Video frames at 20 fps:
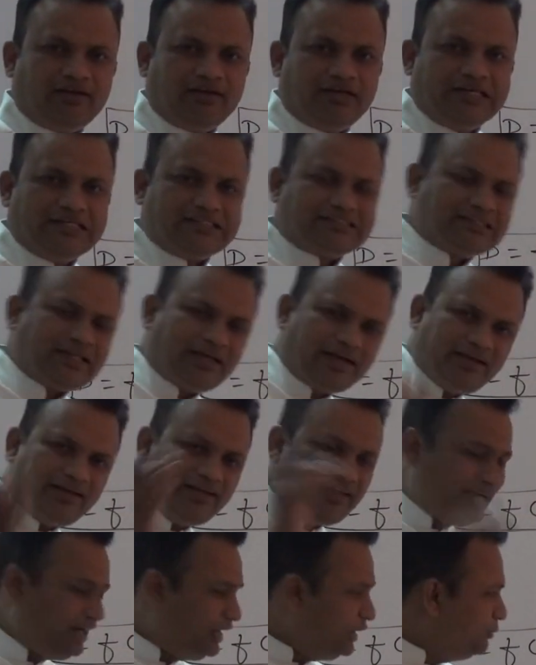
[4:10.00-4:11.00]
His
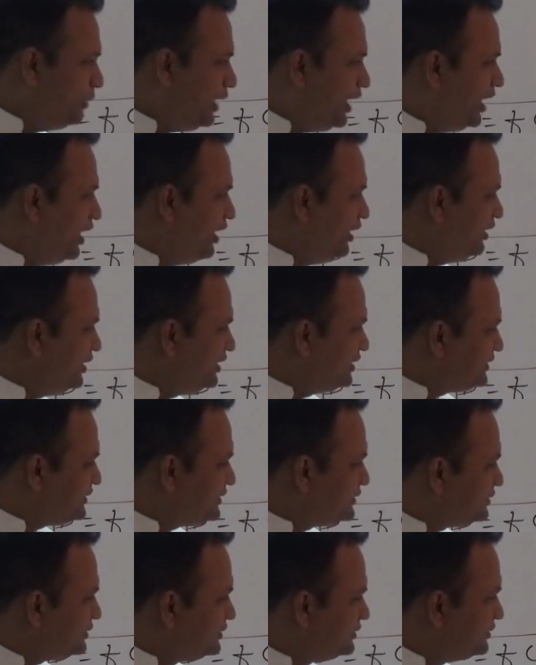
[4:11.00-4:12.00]
earlier demand
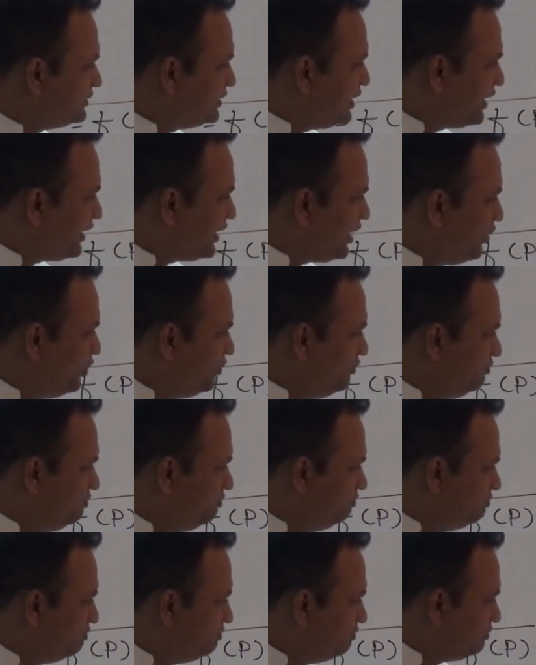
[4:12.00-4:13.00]
is around
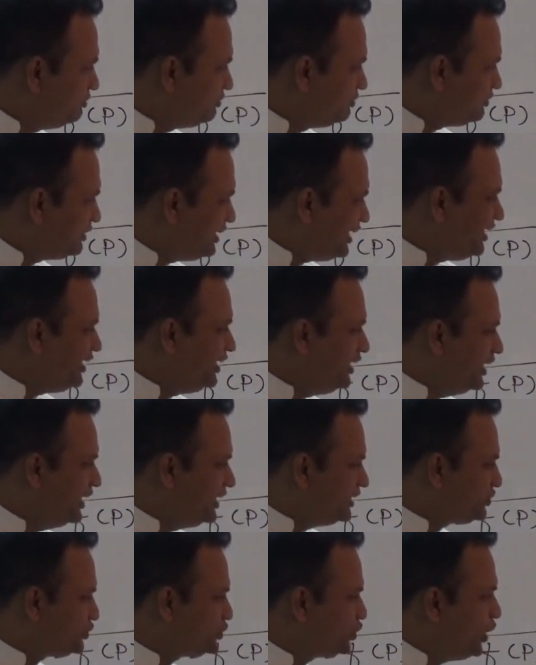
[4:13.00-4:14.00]
10
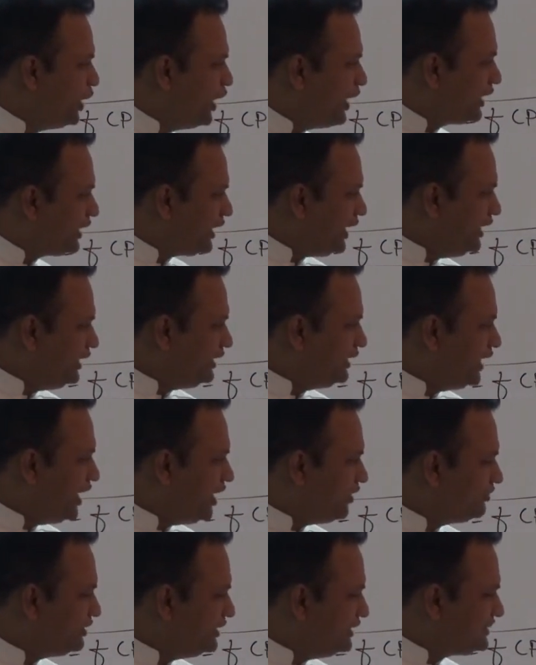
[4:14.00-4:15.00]
units, right
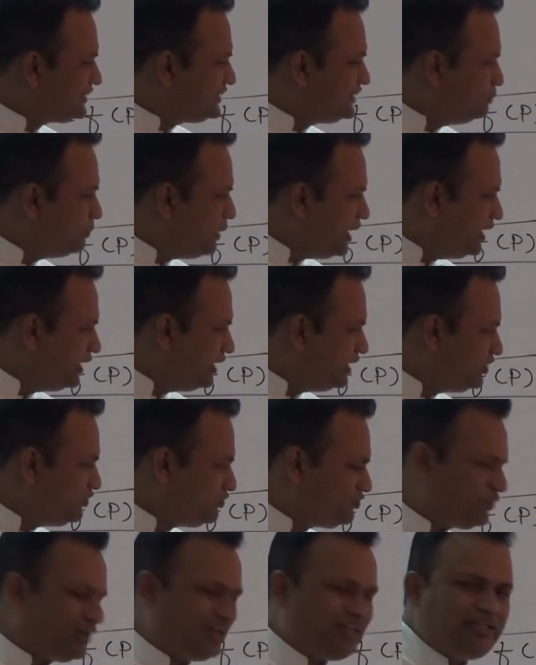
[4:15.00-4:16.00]
now he is demanding
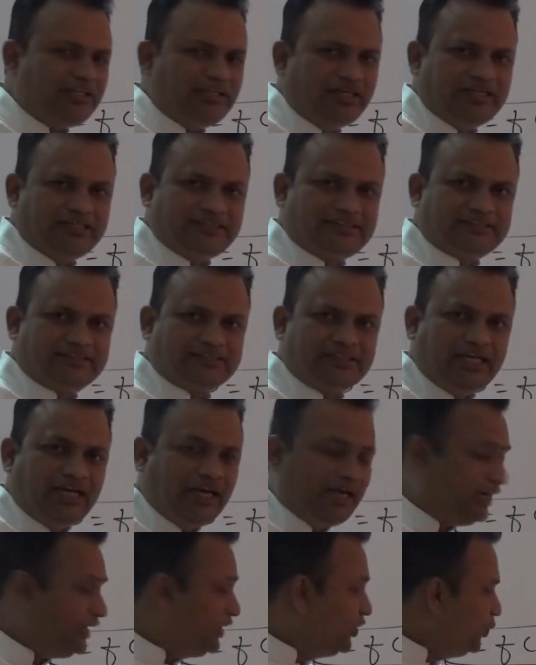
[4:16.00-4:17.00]
5 units.
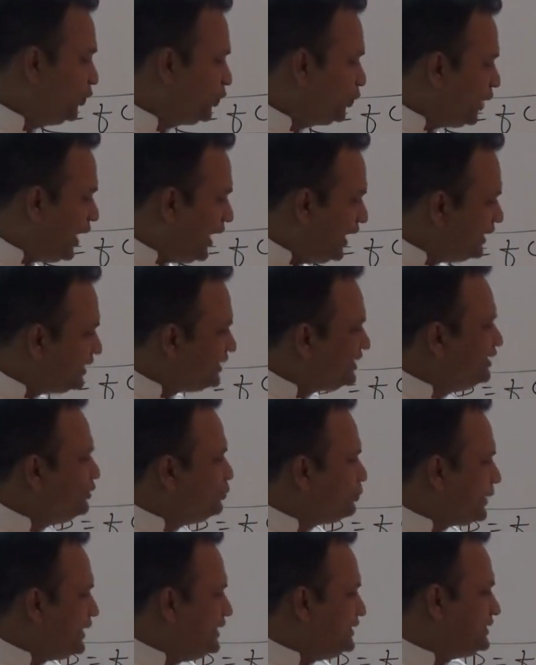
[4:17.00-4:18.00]
Due to hike
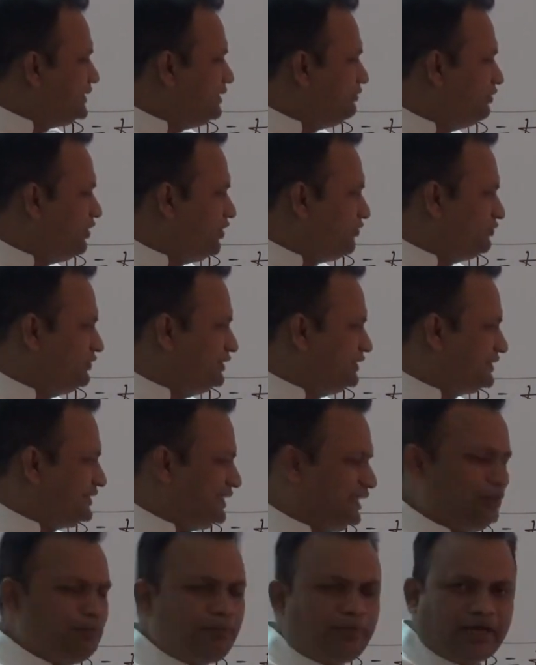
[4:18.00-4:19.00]
in price level of the
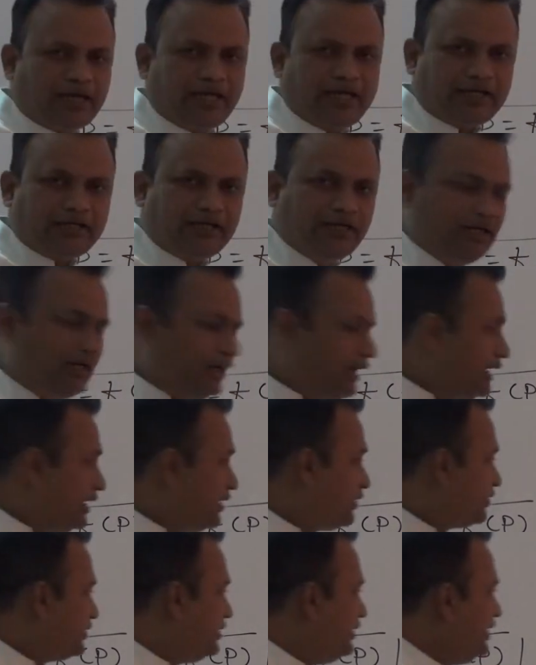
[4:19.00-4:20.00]
same product,
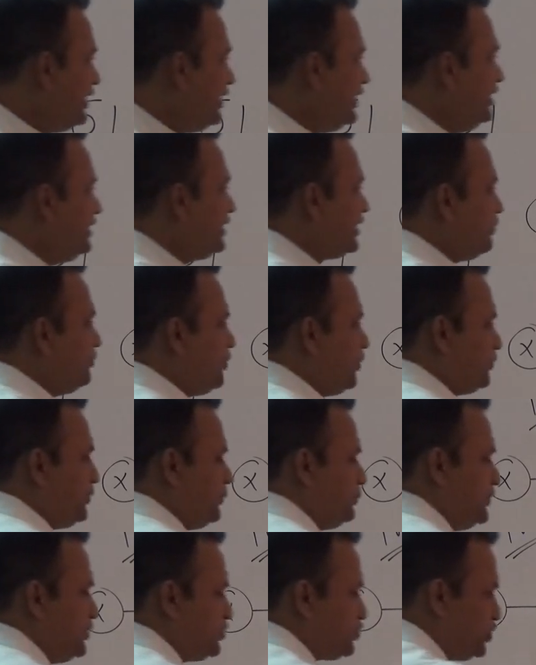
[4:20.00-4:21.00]
real income of the
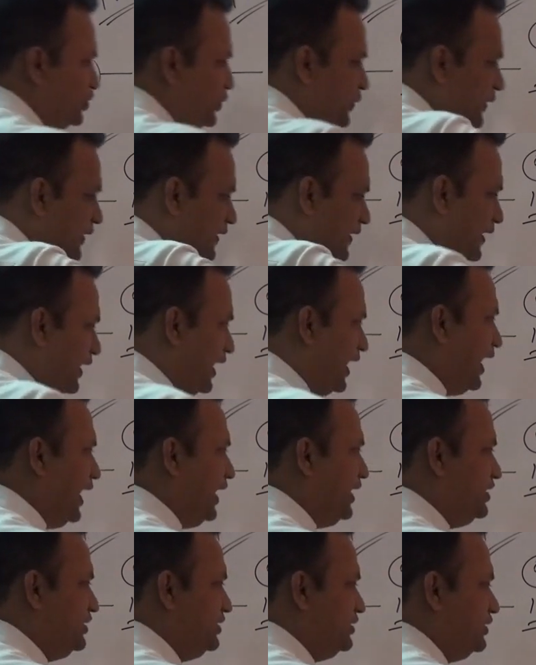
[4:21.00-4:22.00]
person
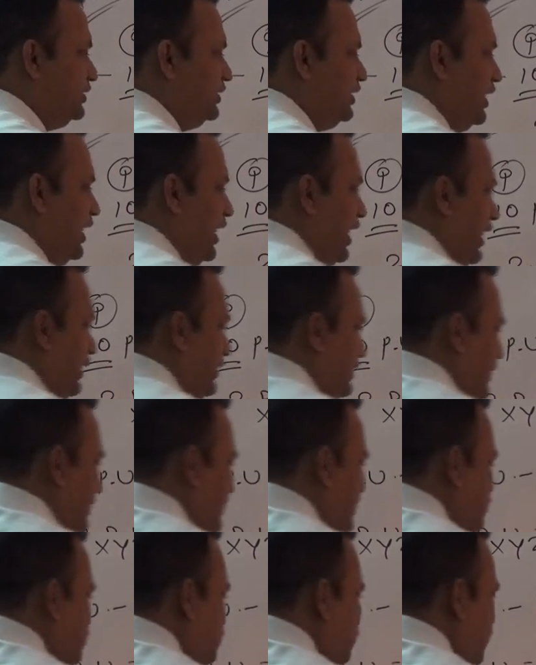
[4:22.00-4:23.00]
declined, and that is